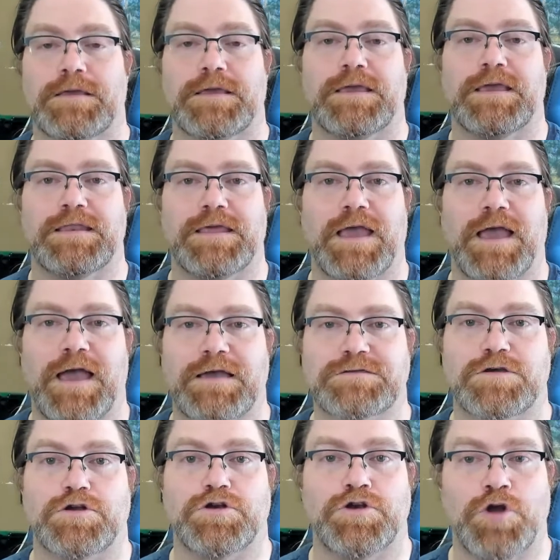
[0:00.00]
it
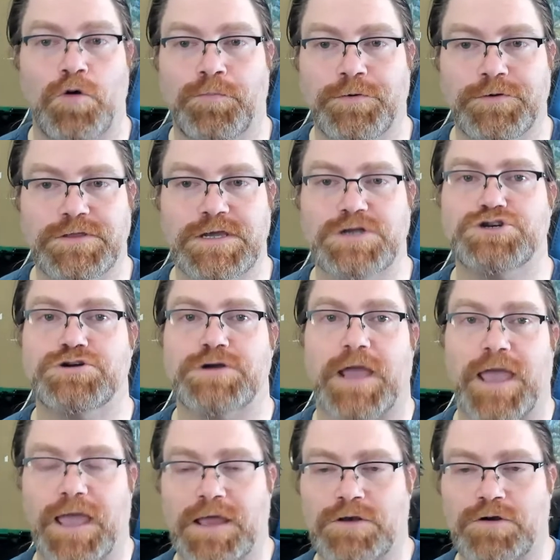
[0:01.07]
has no procedure
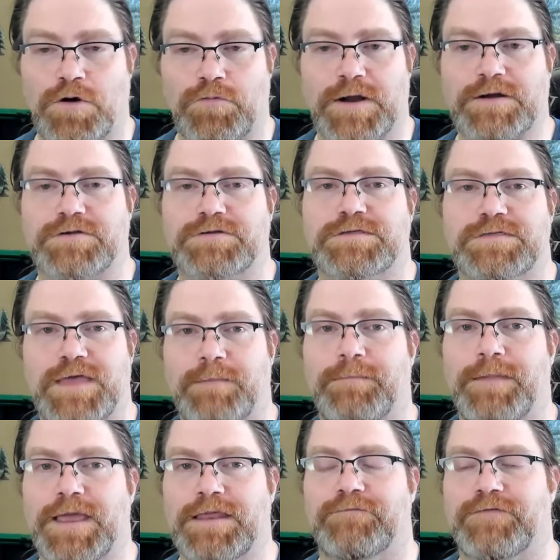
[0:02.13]
and no records. That
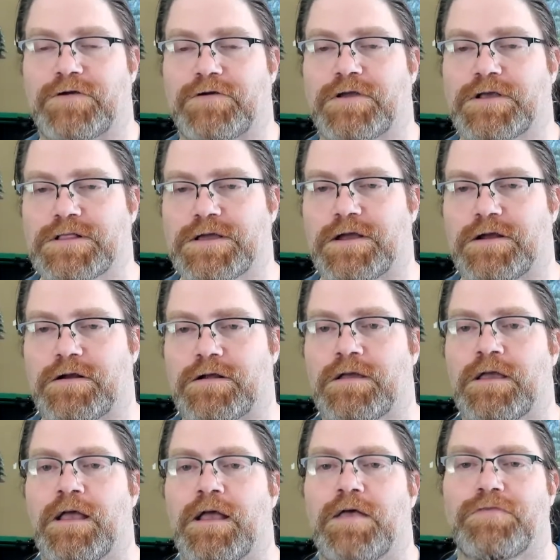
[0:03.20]
made it very clear.
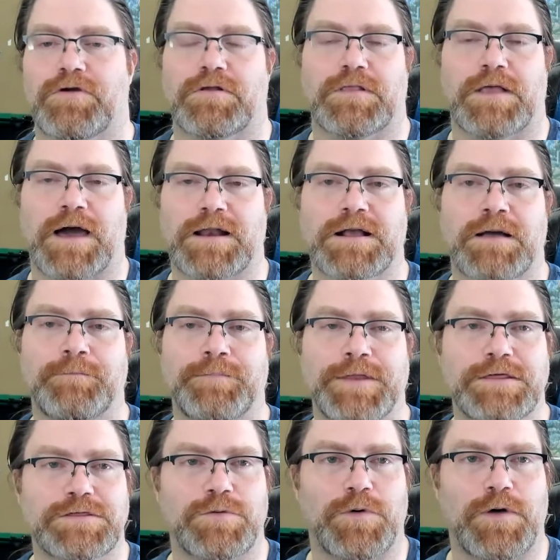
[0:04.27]
There are a lot of
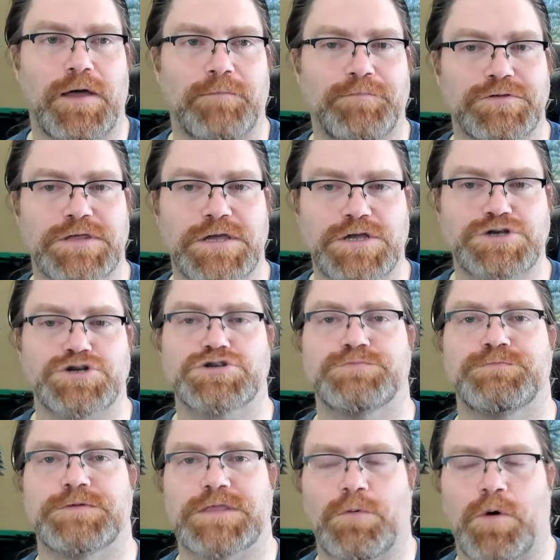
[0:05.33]
companies that will have procedures,
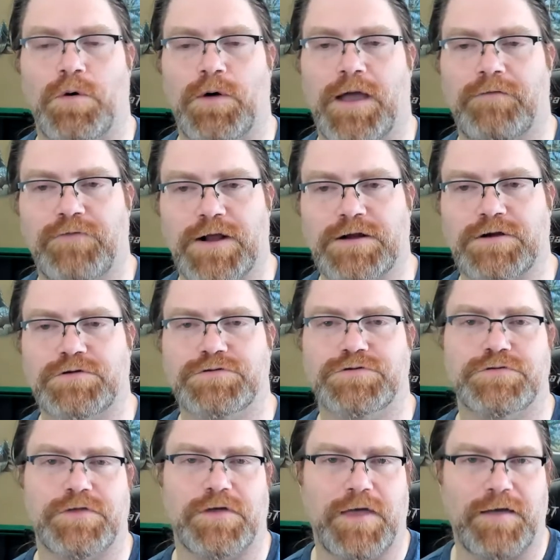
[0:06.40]
but they won't have records or
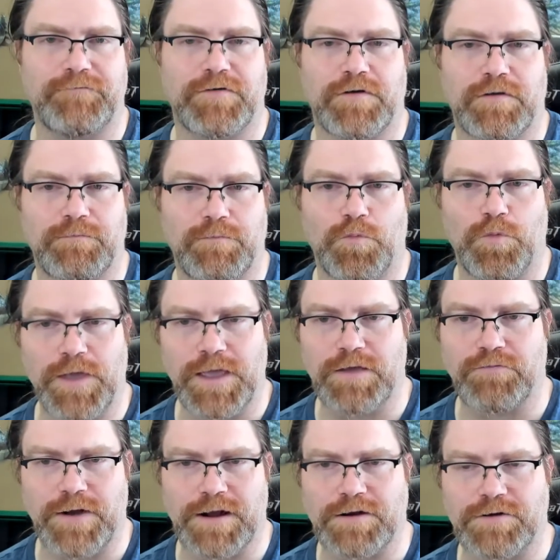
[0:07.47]
they'll have very weak
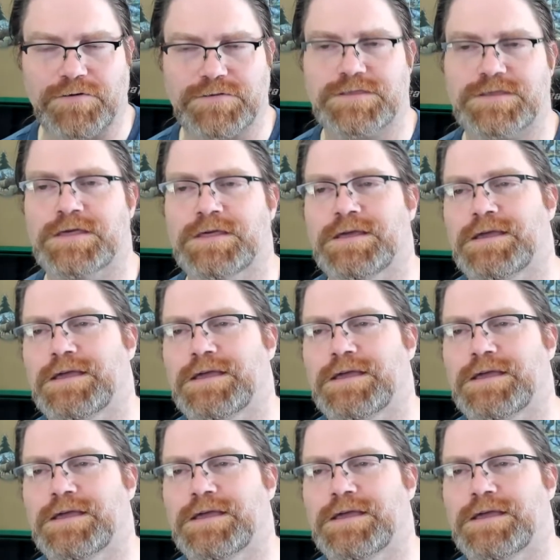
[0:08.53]
records